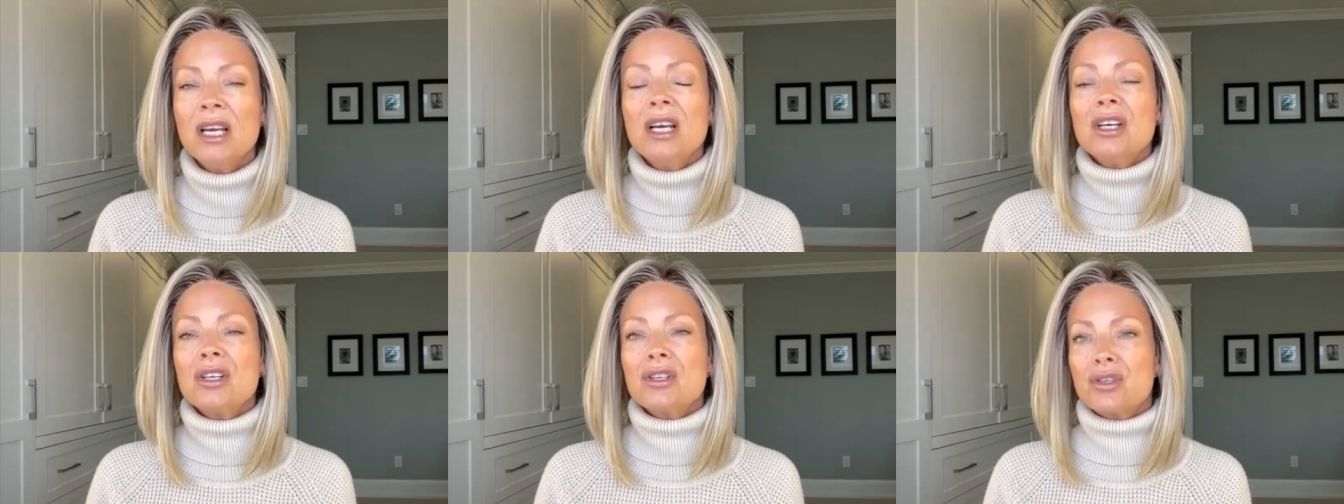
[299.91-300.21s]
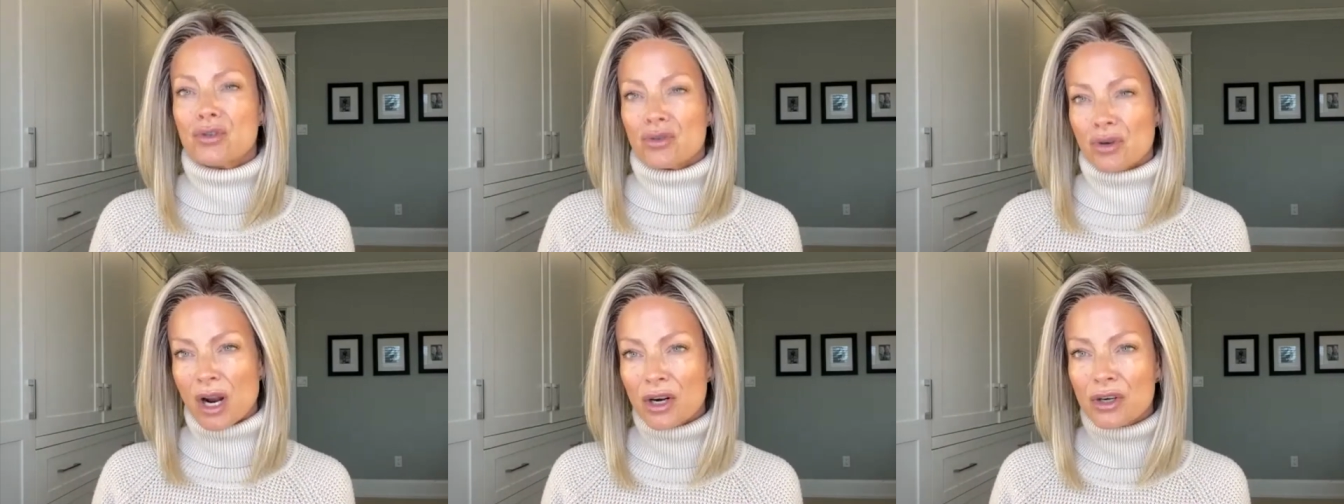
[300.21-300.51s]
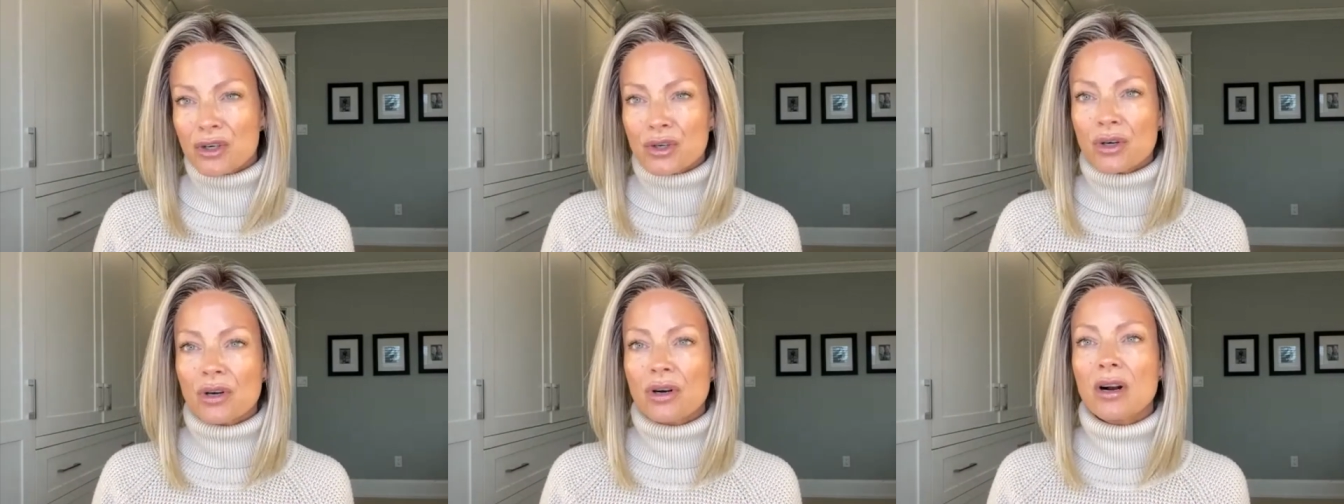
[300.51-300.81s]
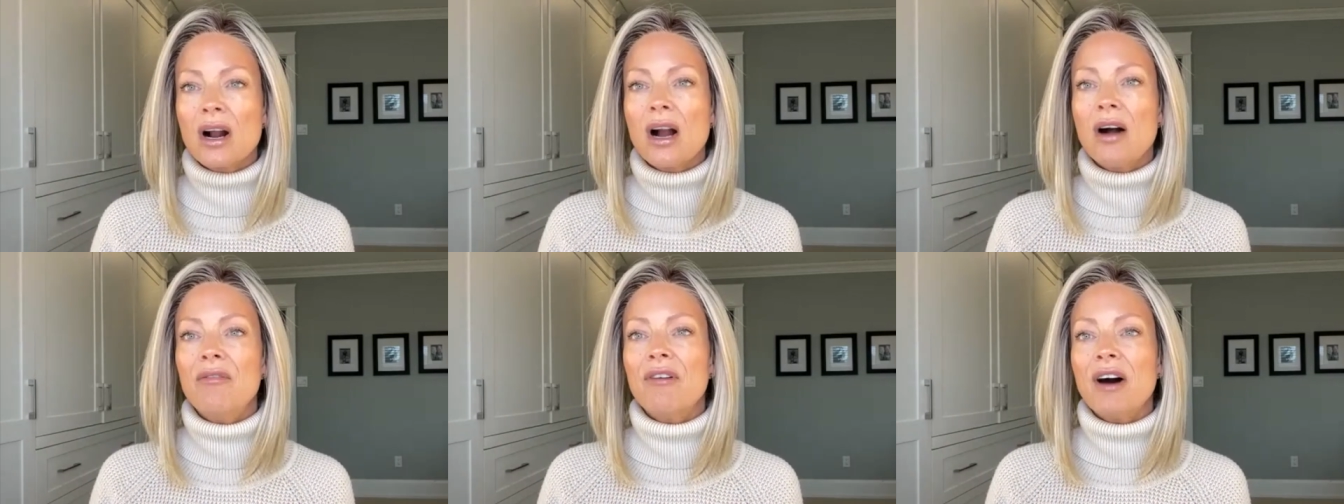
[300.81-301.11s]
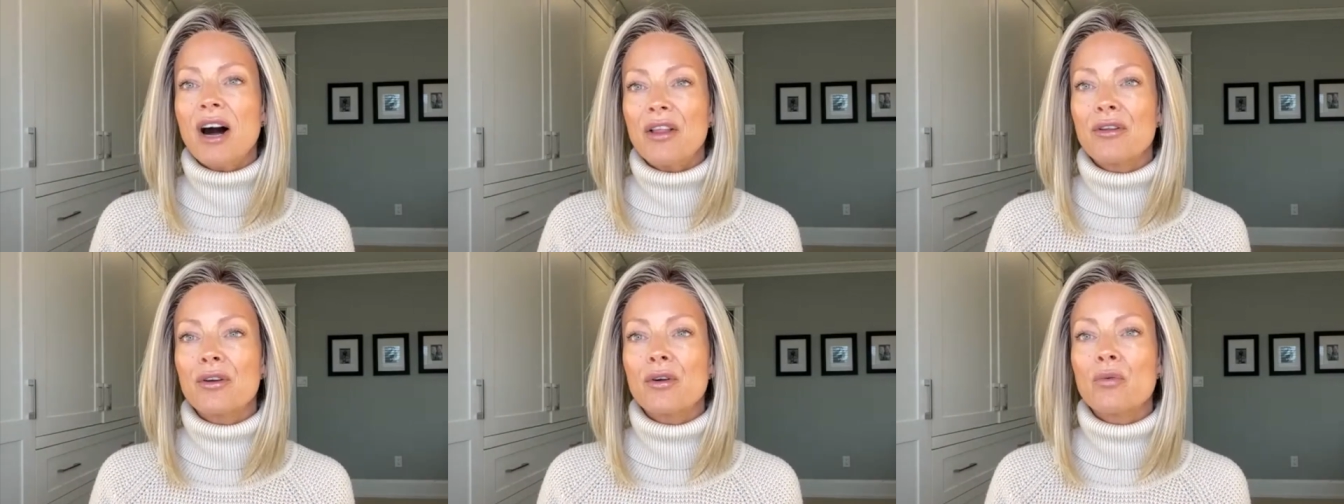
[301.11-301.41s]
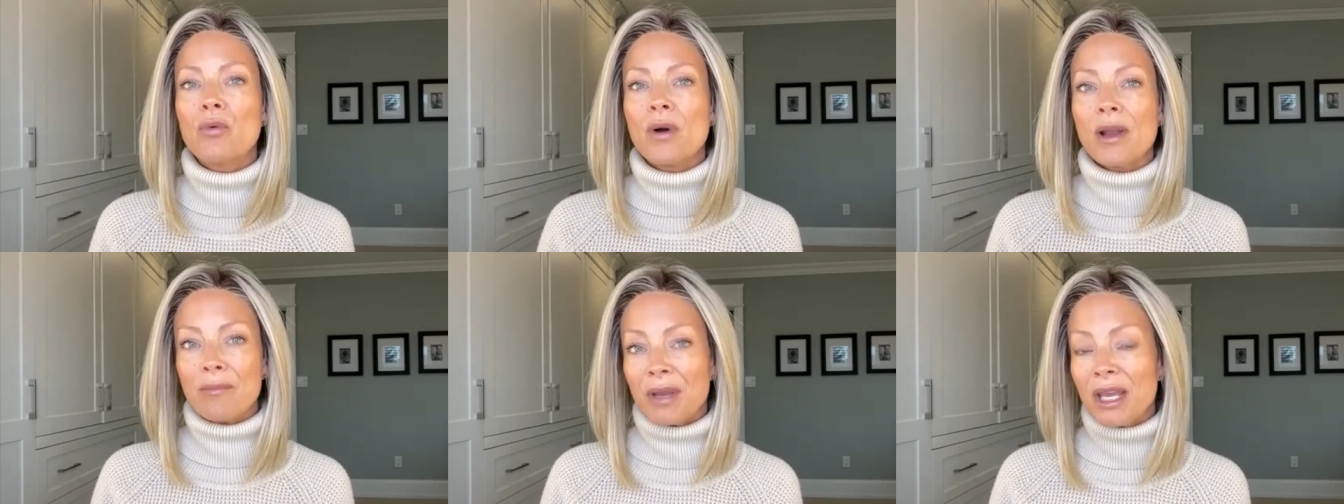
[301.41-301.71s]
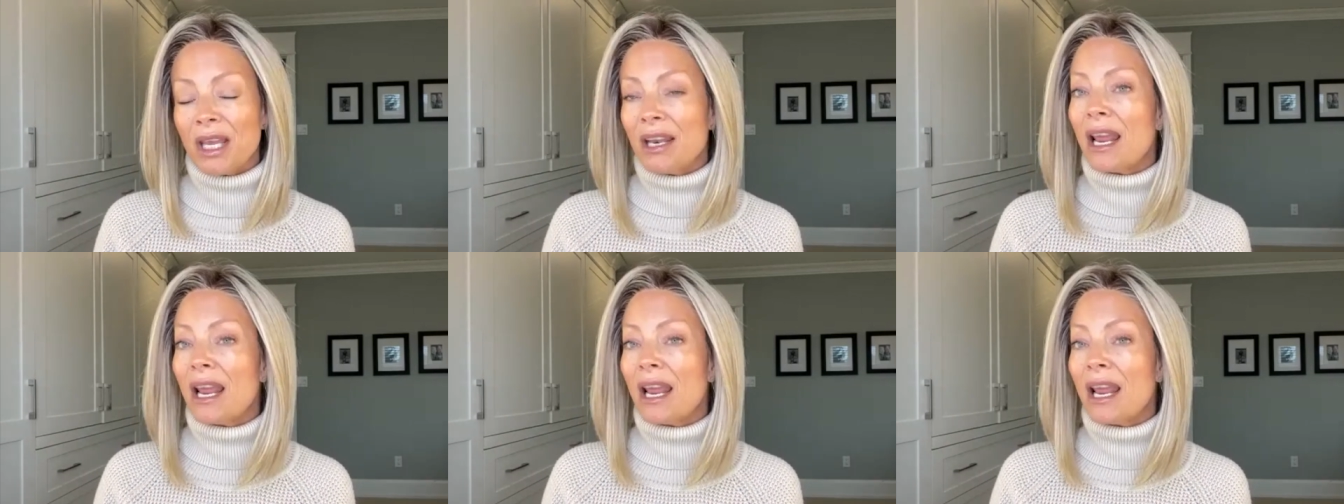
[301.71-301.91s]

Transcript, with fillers: structure of other women